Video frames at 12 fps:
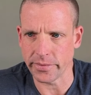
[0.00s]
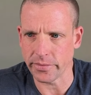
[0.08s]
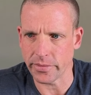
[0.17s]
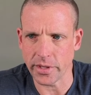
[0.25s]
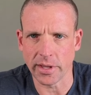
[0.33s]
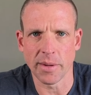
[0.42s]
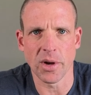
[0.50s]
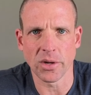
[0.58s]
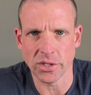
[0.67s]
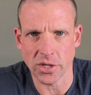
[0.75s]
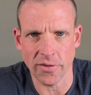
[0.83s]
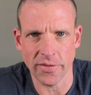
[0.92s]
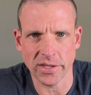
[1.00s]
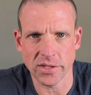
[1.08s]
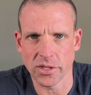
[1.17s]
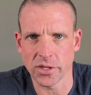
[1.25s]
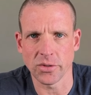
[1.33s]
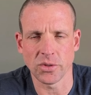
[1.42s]
limo service
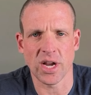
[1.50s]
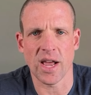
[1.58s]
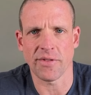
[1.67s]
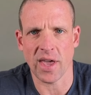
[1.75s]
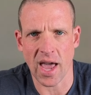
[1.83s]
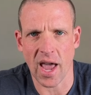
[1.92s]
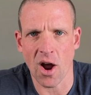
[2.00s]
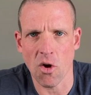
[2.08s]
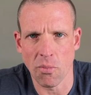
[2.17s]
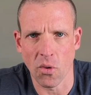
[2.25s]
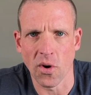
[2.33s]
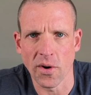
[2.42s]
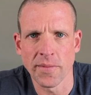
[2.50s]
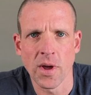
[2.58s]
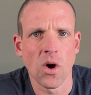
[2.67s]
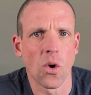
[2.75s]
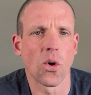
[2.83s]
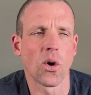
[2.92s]
to JFK Airport,
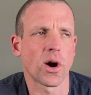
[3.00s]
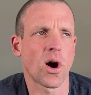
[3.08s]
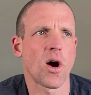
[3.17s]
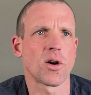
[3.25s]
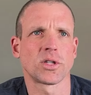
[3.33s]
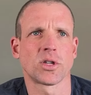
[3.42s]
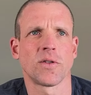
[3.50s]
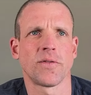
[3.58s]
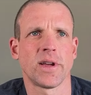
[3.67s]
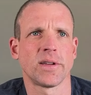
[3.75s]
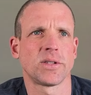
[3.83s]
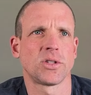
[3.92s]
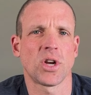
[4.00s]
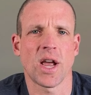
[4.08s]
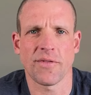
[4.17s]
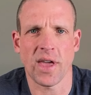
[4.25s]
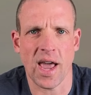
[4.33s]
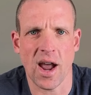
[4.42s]
or car service
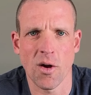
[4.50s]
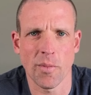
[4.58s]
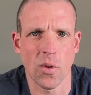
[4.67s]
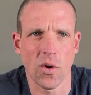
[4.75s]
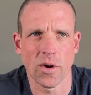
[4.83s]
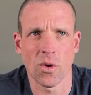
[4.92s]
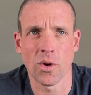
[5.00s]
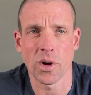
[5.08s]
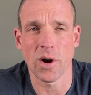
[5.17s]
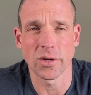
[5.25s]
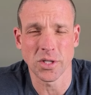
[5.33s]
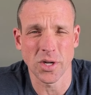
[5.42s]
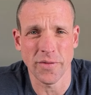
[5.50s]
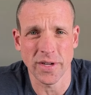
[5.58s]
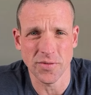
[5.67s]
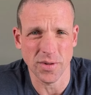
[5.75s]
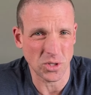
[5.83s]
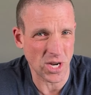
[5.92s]
JFK Airport, or car service
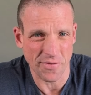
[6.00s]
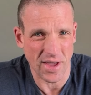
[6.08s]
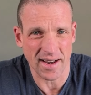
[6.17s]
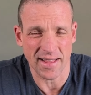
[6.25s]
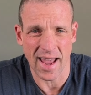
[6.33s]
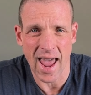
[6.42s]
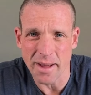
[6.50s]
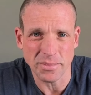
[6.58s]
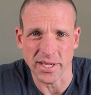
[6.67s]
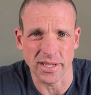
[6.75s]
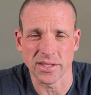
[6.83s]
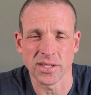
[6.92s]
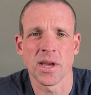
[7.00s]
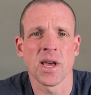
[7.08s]
from JFK to the Hamptons,